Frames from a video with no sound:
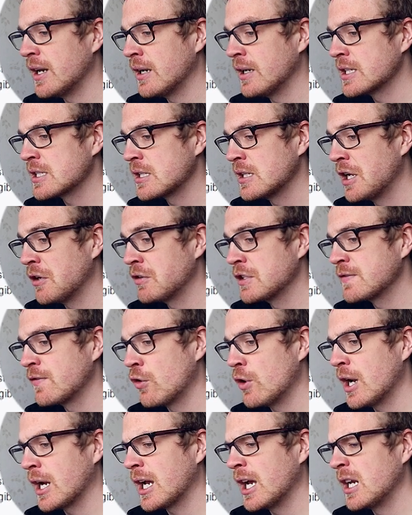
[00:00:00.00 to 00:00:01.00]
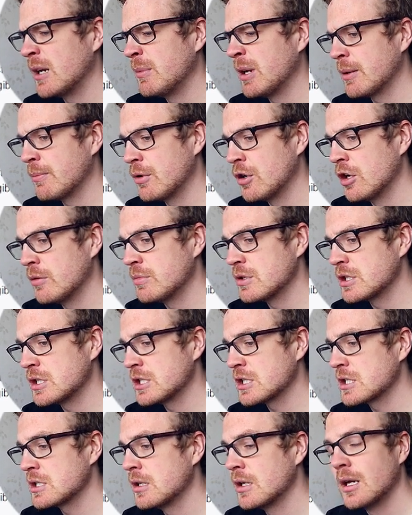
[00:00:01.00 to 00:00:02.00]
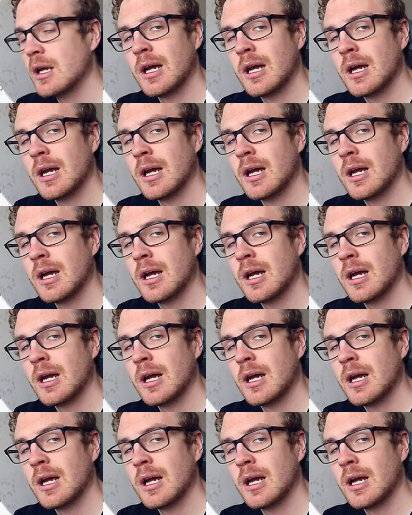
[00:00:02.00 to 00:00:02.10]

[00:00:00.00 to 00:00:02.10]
English language for academic purposes.